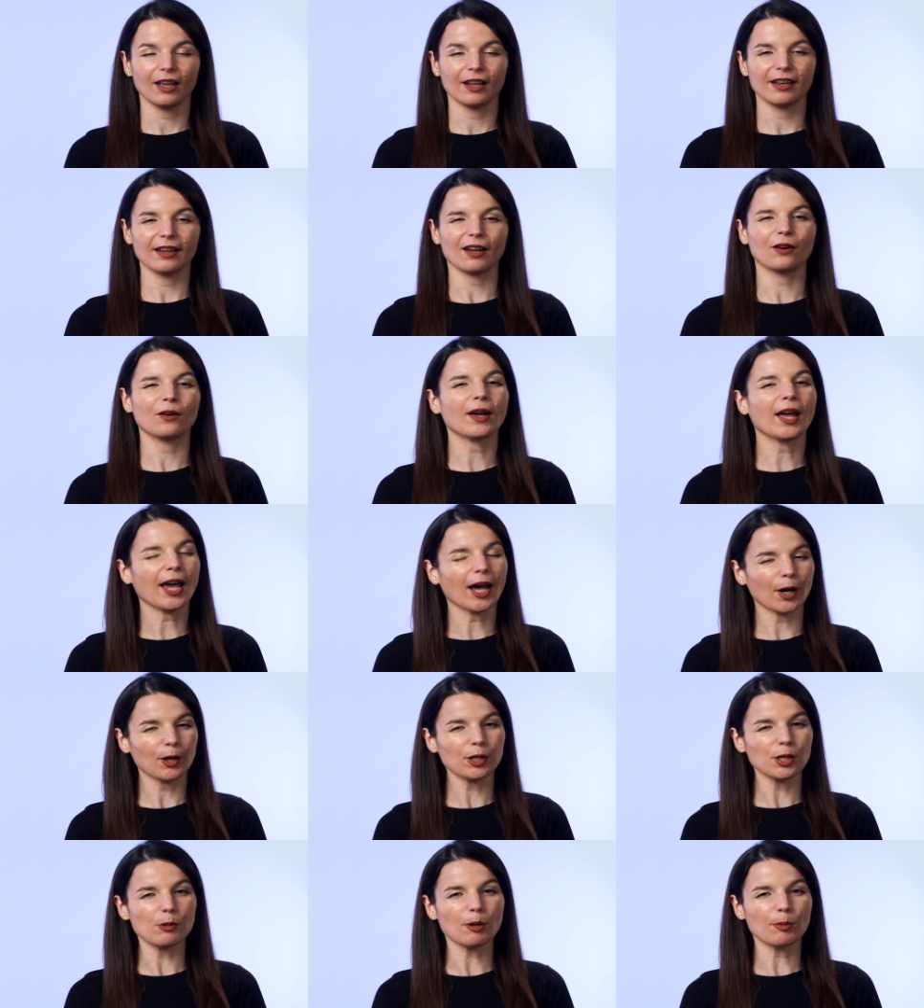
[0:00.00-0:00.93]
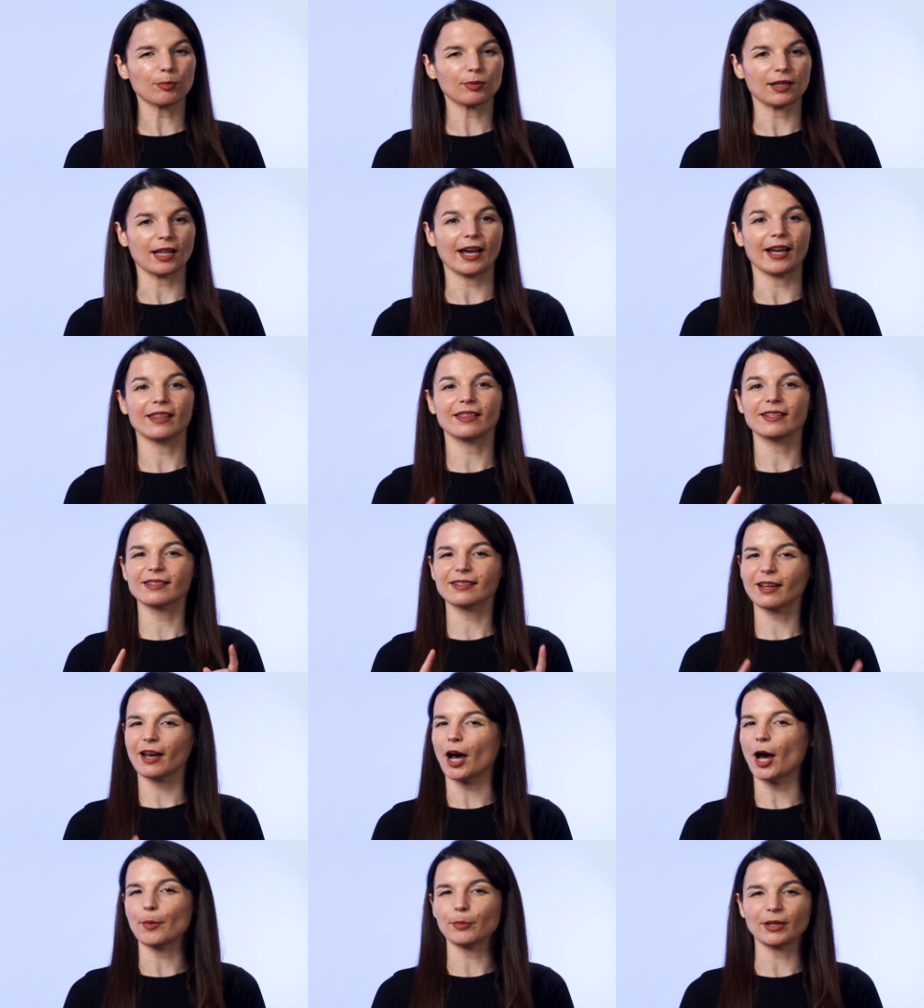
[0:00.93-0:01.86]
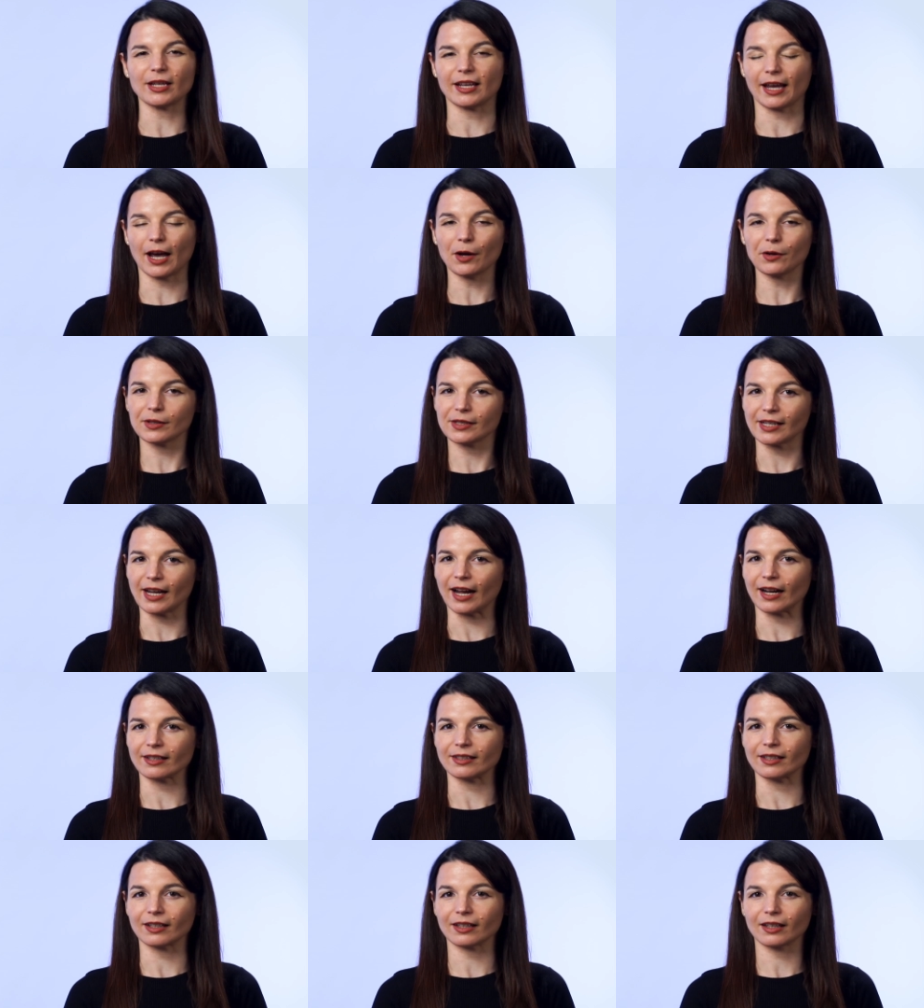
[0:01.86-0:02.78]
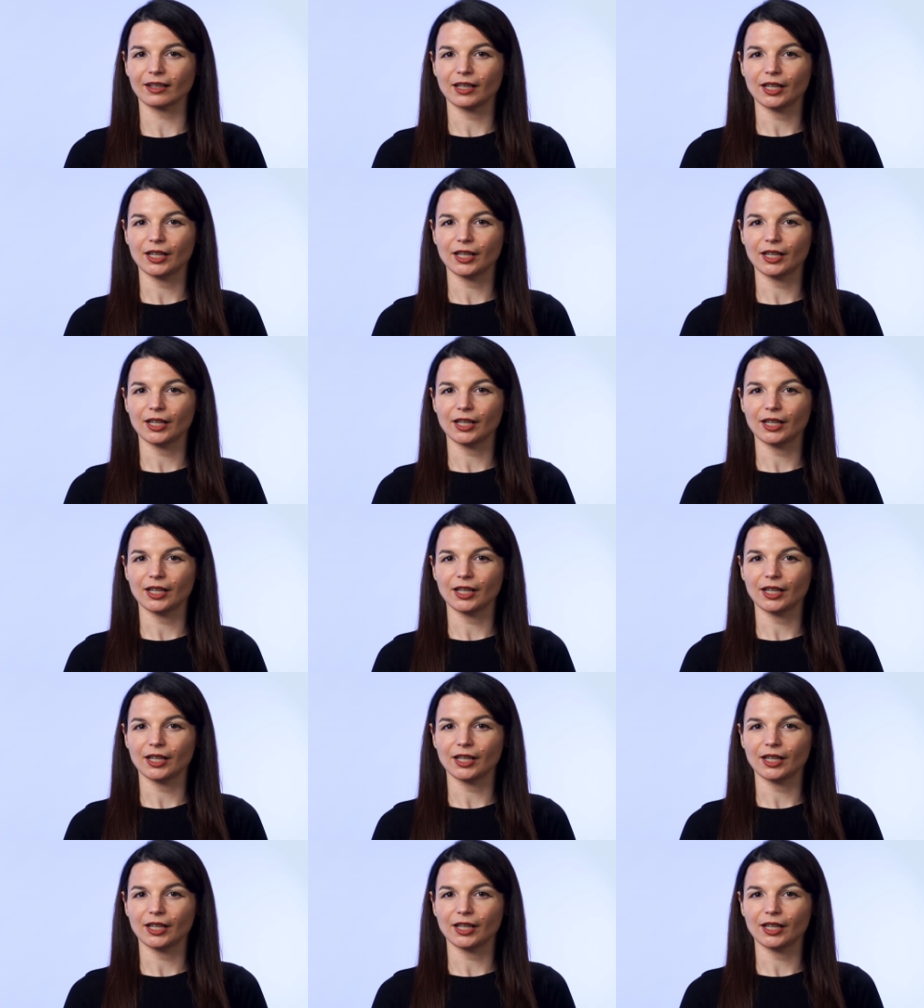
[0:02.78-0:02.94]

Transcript: Now, how do you apply this copying out tactic?